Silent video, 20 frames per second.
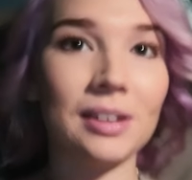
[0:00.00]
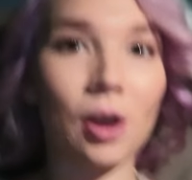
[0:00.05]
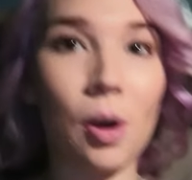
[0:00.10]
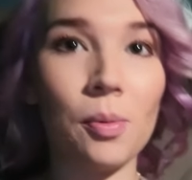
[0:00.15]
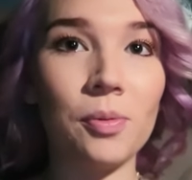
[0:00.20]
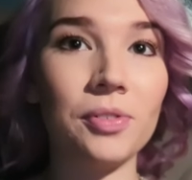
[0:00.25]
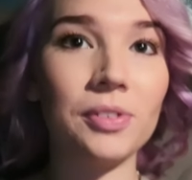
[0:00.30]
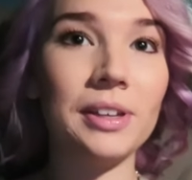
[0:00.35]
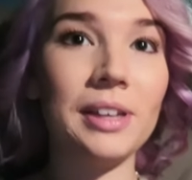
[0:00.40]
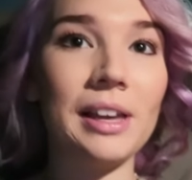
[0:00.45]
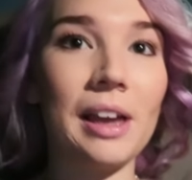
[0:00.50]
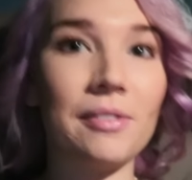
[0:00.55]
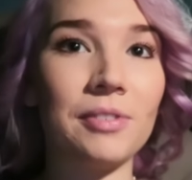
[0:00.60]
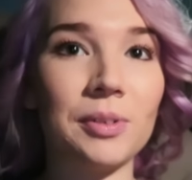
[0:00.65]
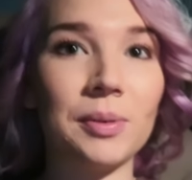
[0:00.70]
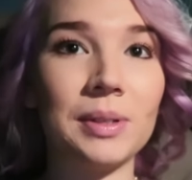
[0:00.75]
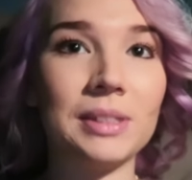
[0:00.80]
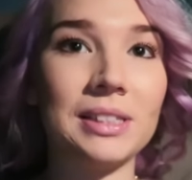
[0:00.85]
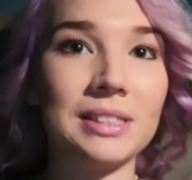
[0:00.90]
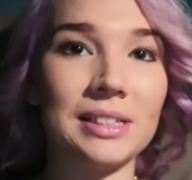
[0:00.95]
Hopefully
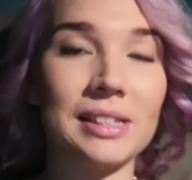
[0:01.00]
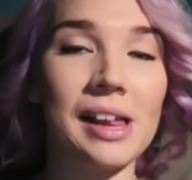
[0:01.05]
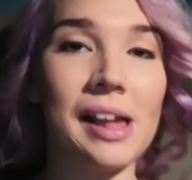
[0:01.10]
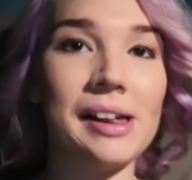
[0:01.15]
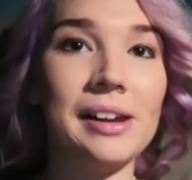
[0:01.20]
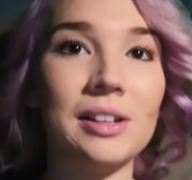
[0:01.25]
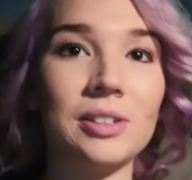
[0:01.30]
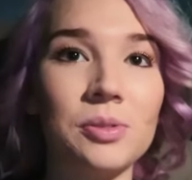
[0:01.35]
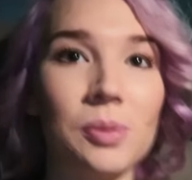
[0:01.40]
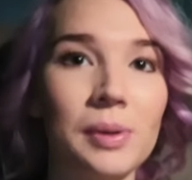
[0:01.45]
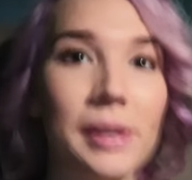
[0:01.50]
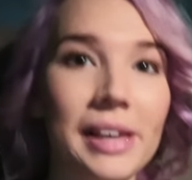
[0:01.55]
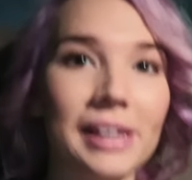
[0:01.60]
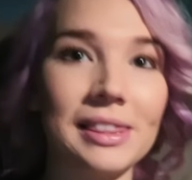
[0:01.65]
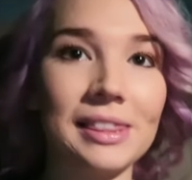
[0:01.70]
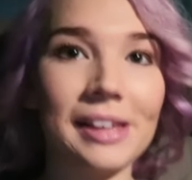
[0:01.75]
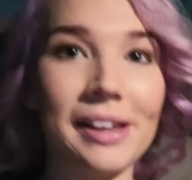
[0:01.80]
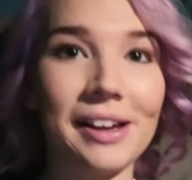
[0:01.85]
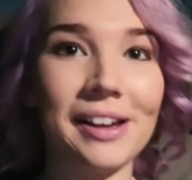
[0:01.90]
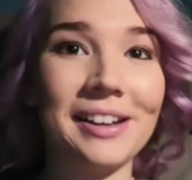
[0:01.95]
everyone doesn't hate us when we
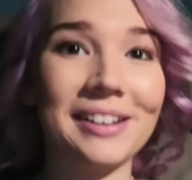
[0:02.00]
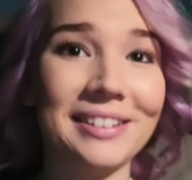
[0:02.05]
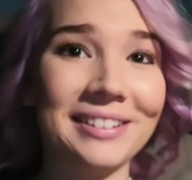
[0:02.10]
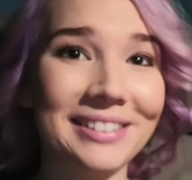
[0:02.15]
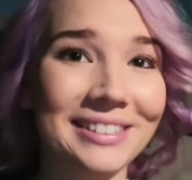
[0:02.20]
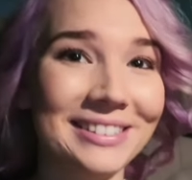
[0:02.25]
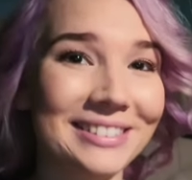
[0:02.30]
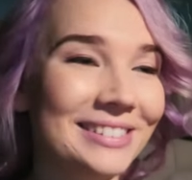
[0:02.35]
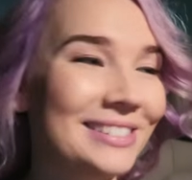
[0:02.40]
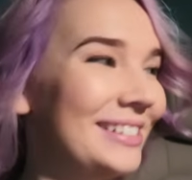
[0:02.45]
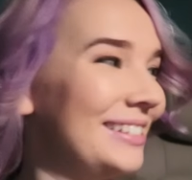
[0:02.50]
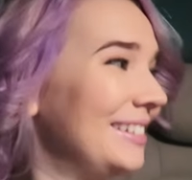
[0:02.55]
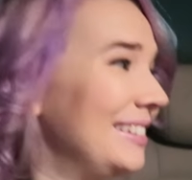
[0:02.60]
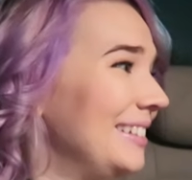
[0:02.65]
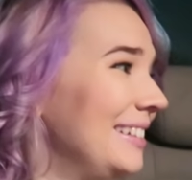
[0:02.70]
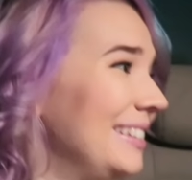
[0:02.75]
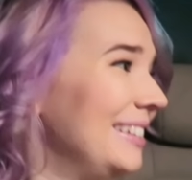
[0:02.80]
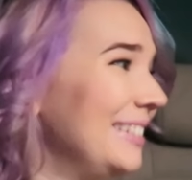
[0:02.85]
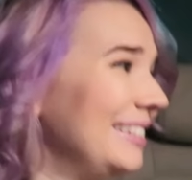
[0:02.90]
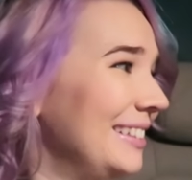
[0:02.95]
get there.
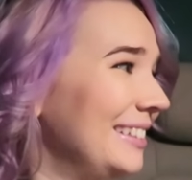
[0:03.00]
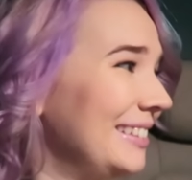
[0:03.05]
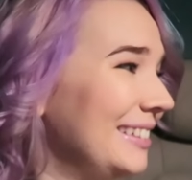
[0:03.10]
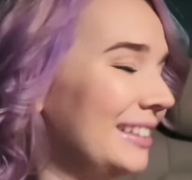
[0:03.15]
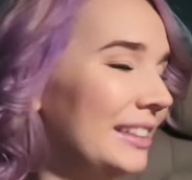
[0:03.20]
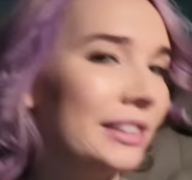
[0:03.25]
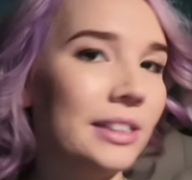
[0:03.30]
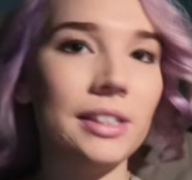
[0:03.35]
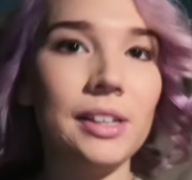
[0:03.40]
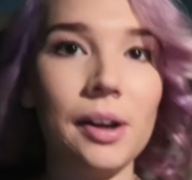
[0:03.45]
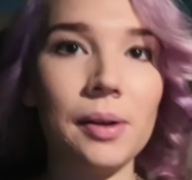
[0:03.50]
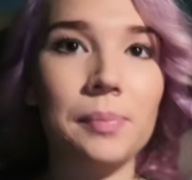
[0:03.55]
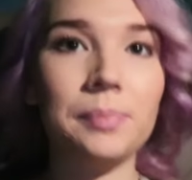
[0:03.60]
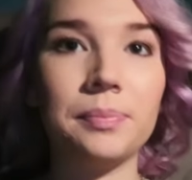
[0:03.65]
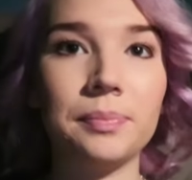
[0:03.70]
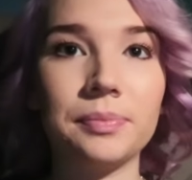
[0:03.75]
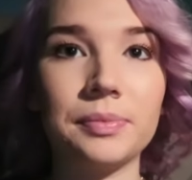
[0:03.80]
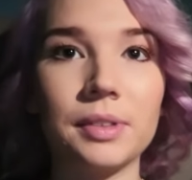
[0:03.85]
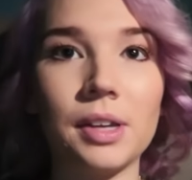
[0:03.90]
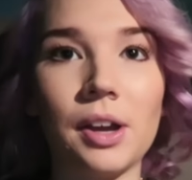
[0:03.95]
You know?
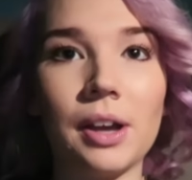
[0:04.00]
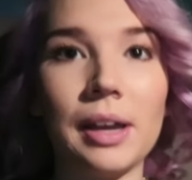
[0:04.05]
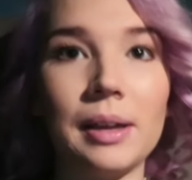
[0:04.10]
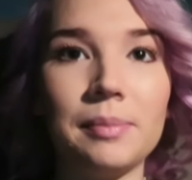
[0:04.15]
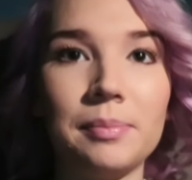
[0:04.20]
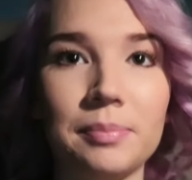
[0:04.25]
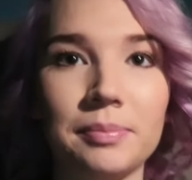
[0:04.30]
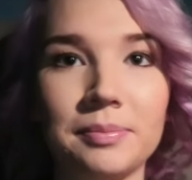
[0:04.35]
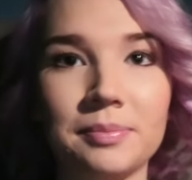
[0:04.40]
Alright.